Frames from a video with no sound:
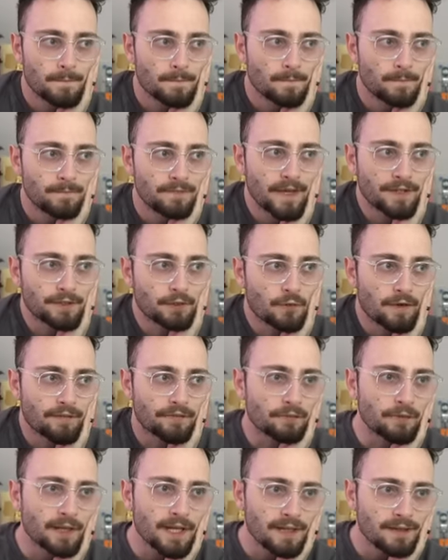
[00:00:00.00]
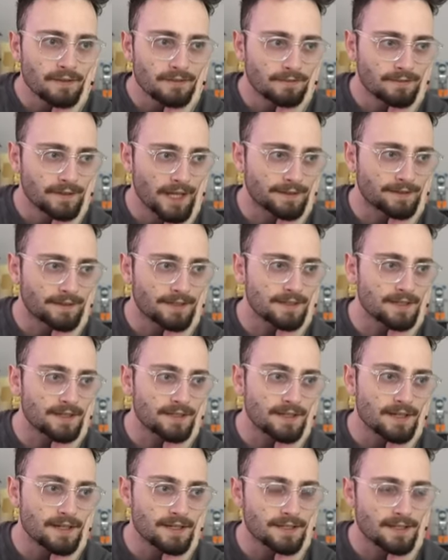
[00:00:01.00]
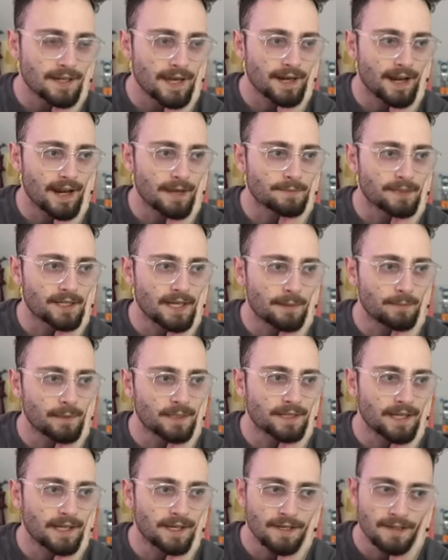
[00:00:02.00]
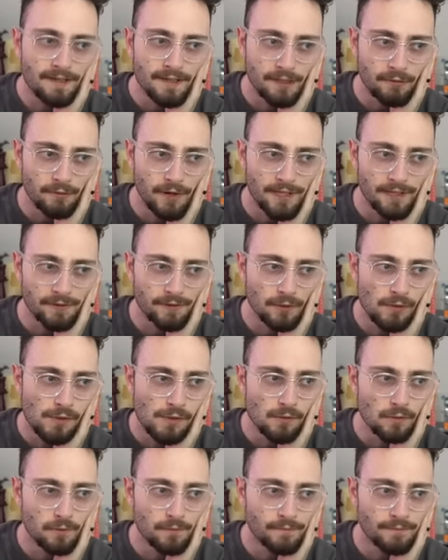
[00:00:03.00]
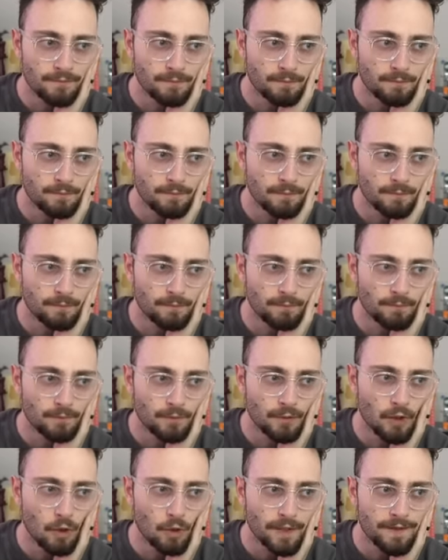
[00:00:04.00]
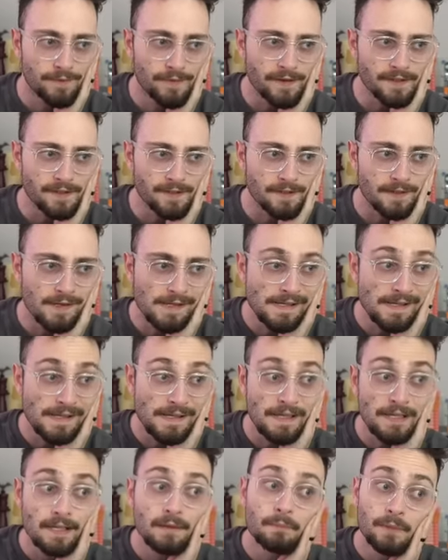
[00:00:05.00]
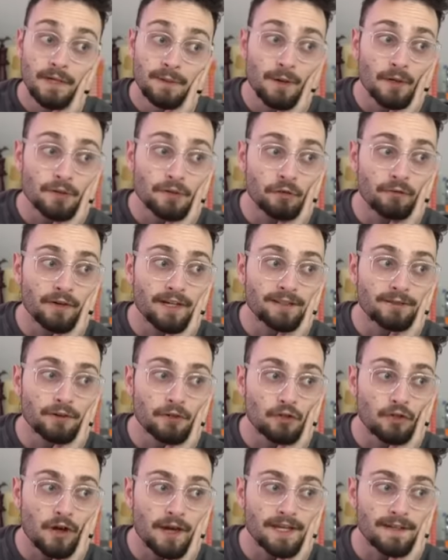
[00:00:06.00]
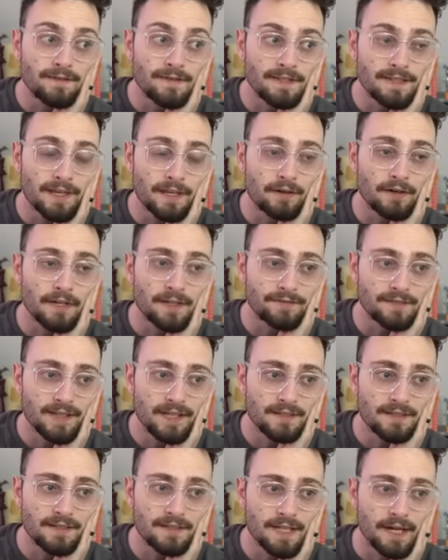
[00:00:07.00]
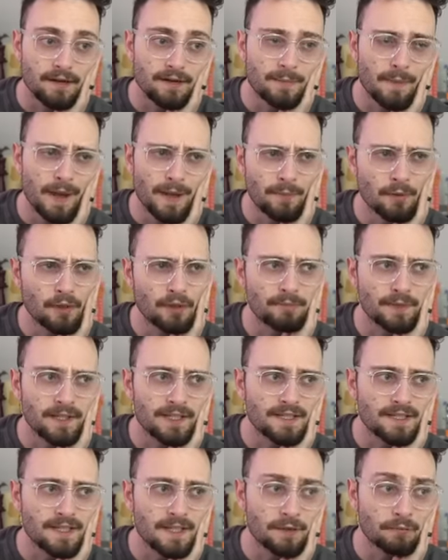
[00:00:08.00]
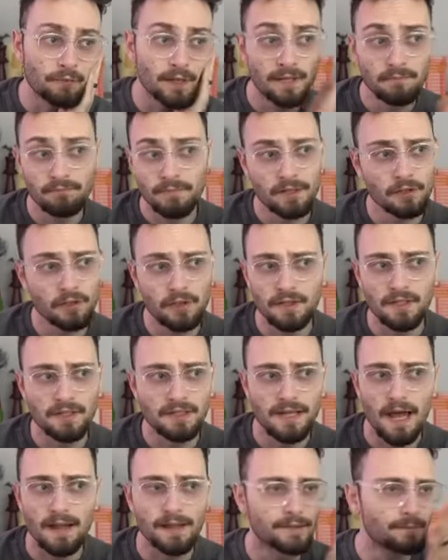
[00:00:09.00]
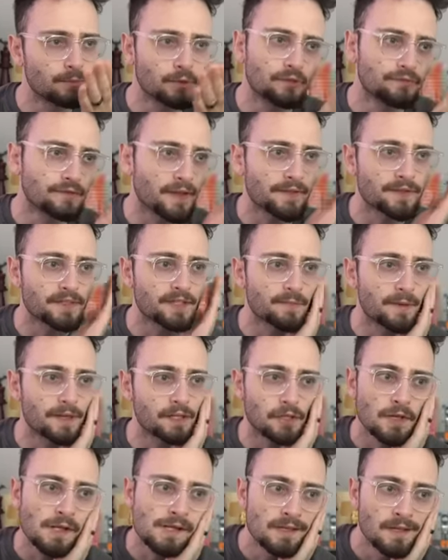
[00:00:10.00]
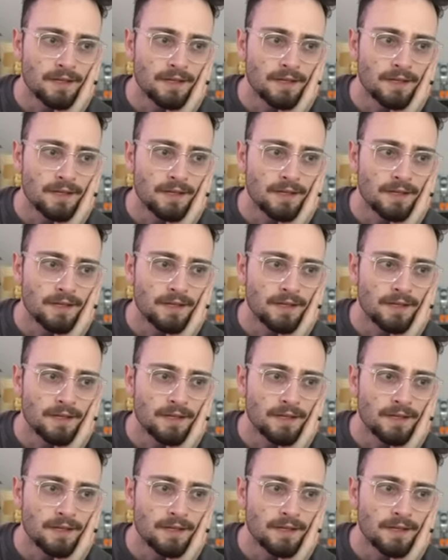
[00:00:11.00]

knight to f3, knight to c6, and I'm simultaneously ready to go like this. But I'm also ready to strike in the center if necessary. My opponent plays c3. It's just a solid move, nothing special.